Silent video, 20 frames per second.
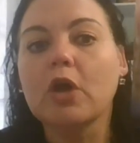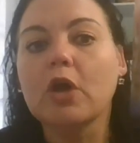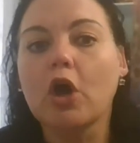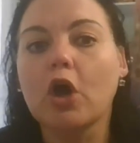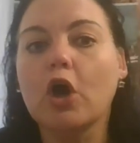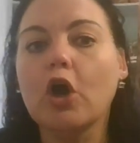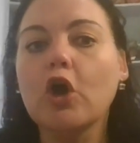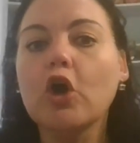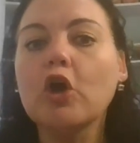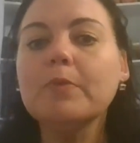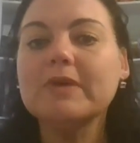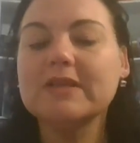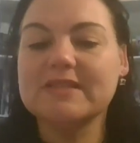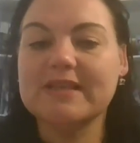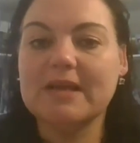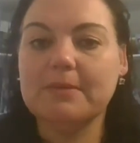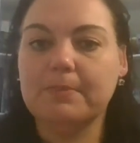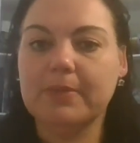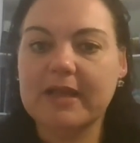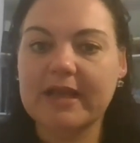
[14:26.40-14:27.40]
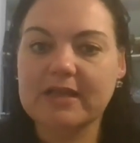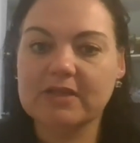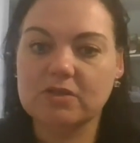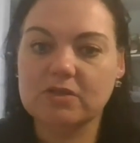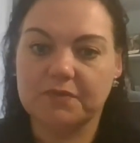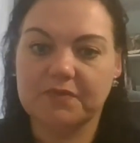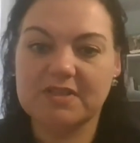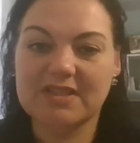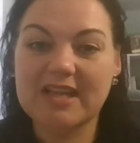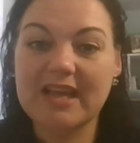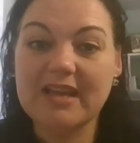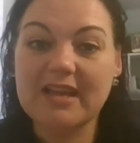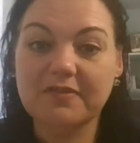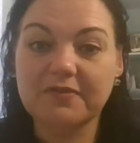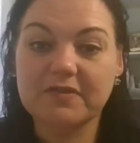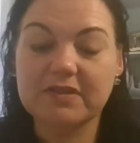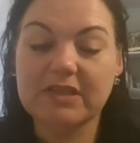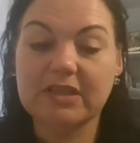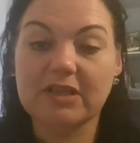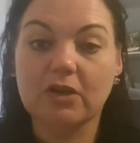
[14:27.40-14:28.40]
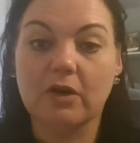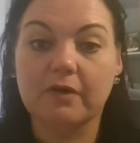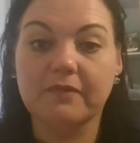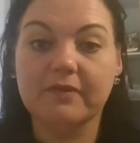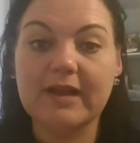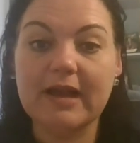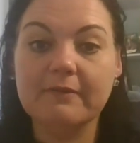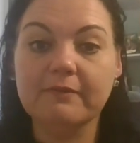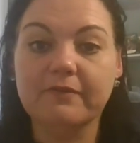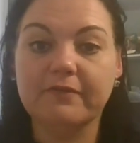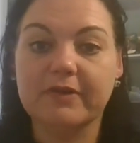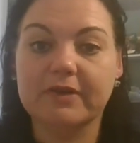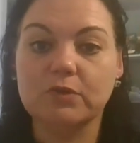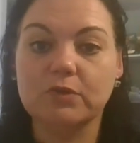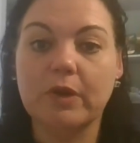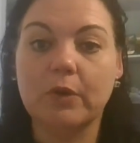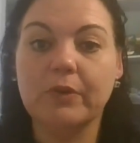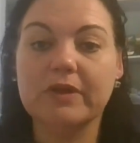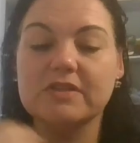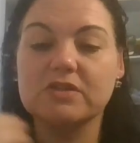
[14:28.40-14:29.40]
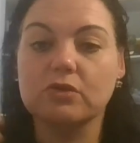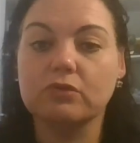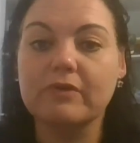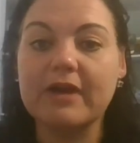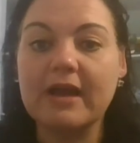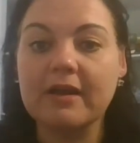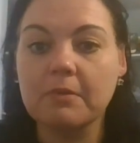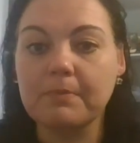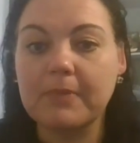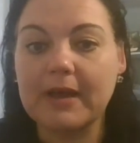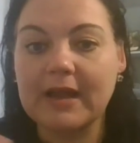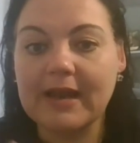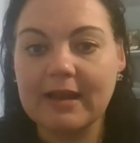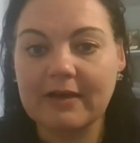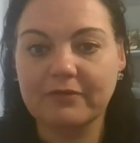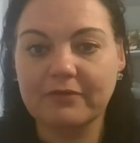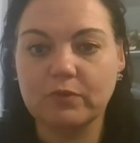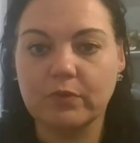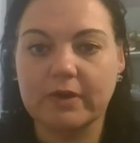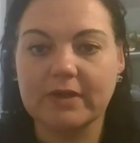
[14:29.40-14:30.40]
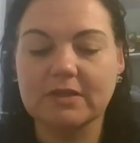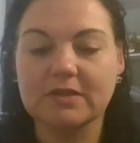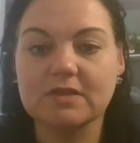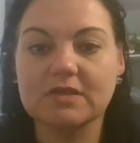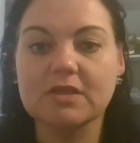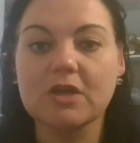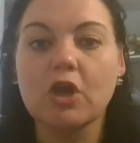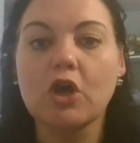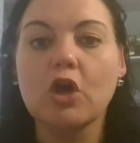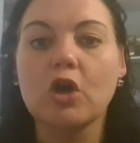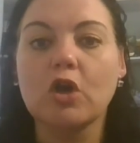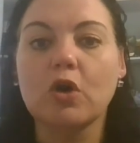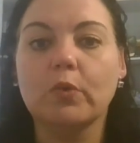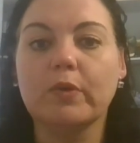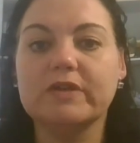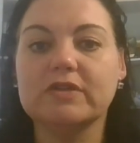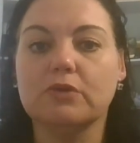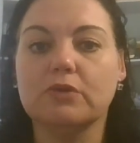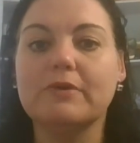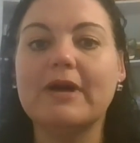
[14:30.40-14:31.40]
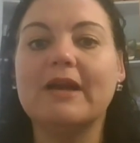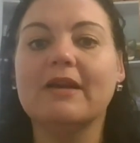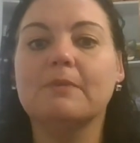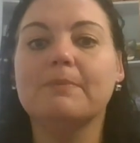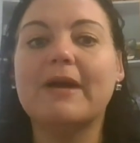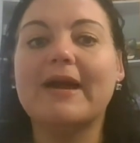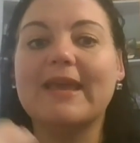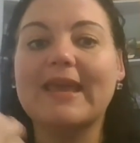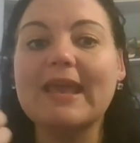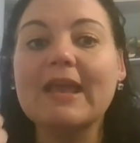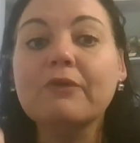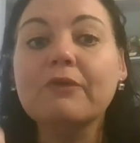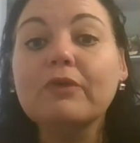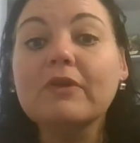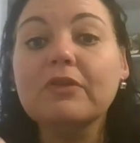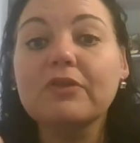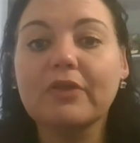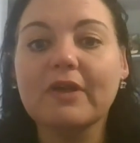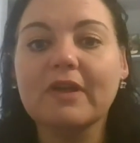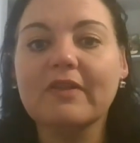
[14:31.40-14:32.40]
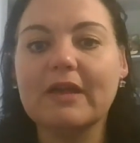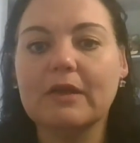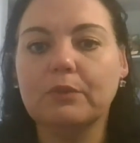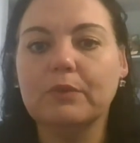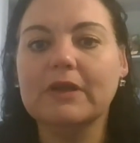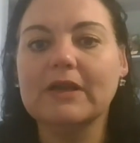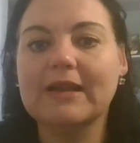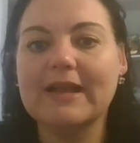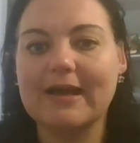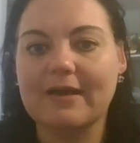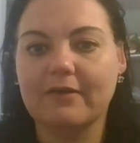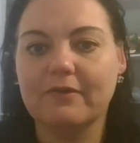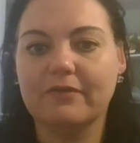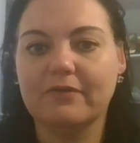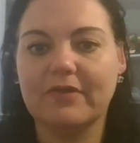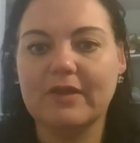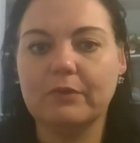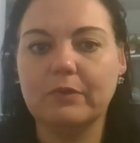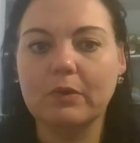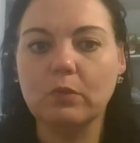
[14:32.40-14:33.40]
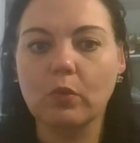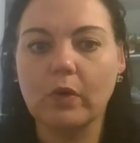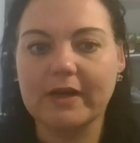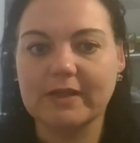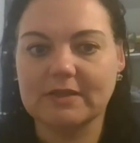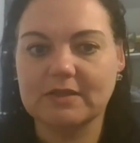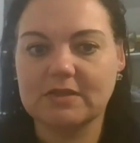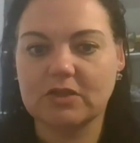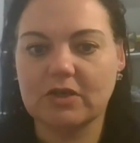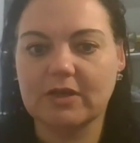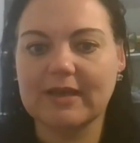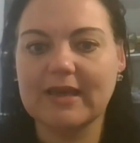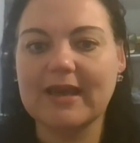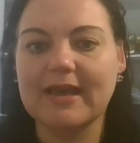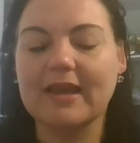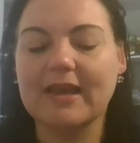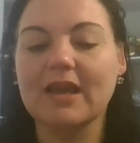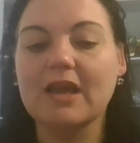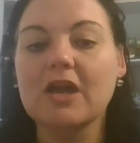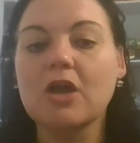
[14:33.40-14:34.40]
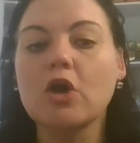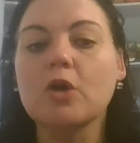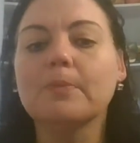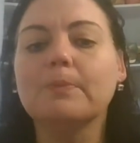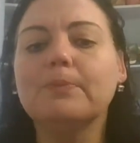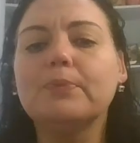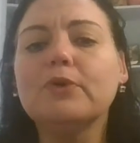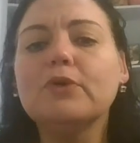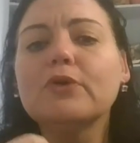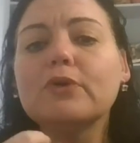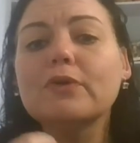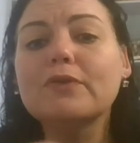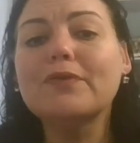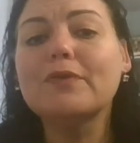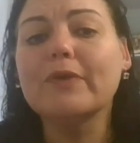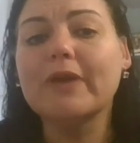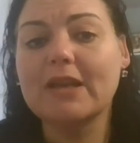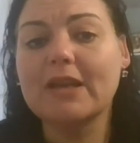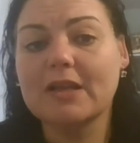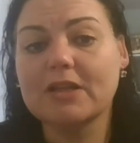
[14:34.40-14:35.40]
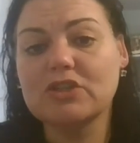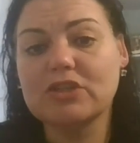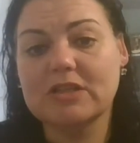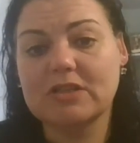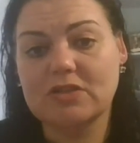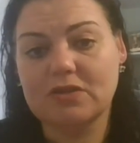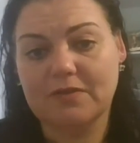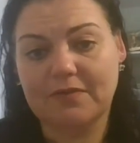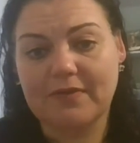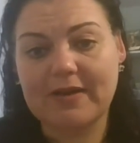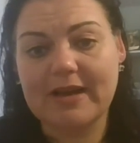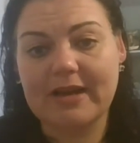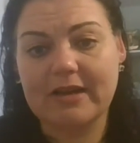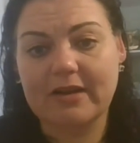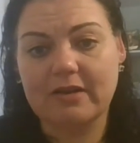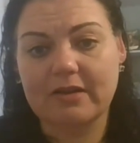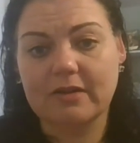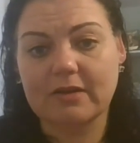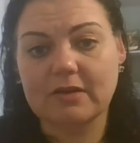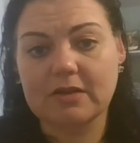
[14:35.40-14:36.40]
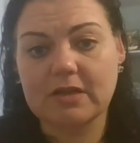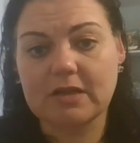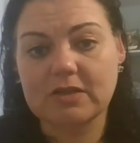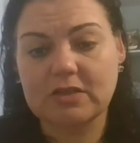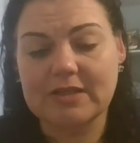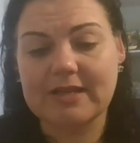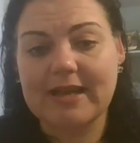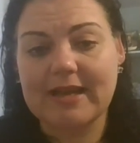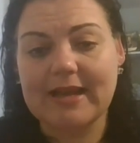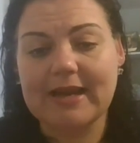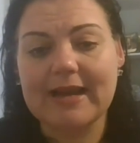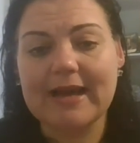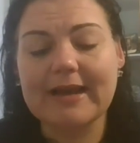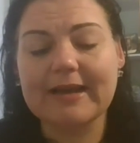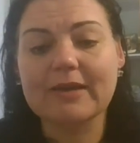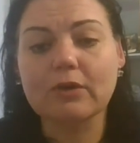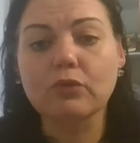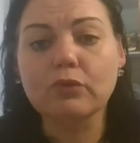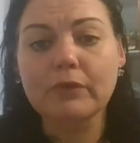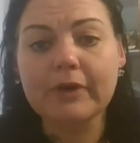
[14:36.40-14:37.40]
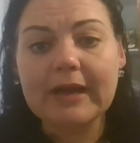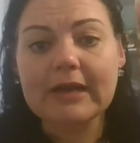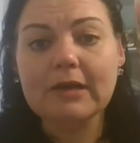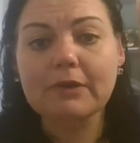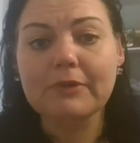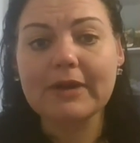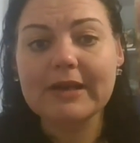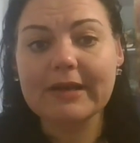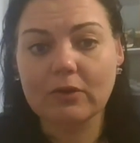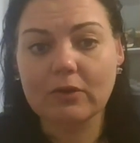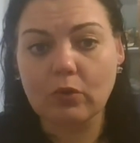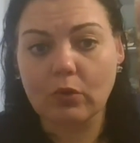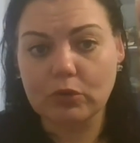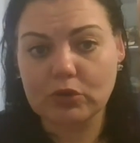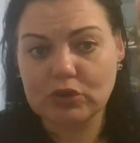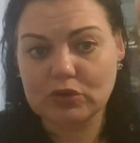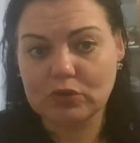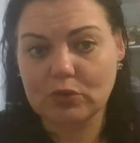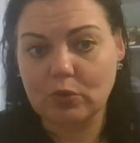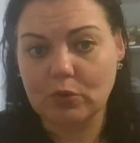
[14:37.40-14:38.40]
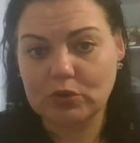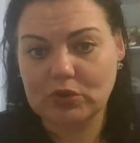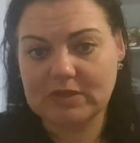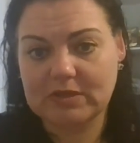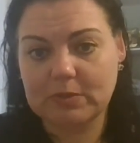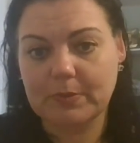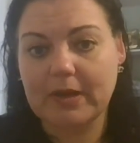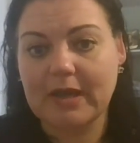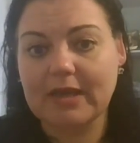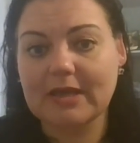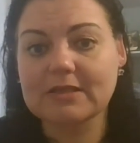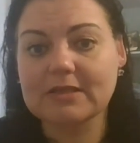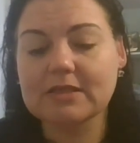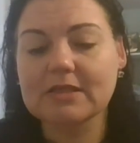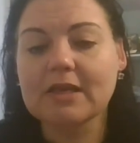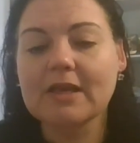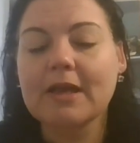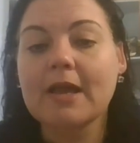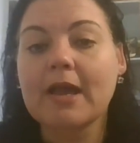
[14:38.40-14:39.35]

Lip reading: home is that place of safety, of comfort, where we're surrounded by loved ones, we're surrounded by everything that we love, that we want. Okay, beautiful energy to find today, like really, really gorgeous, gorgeous space.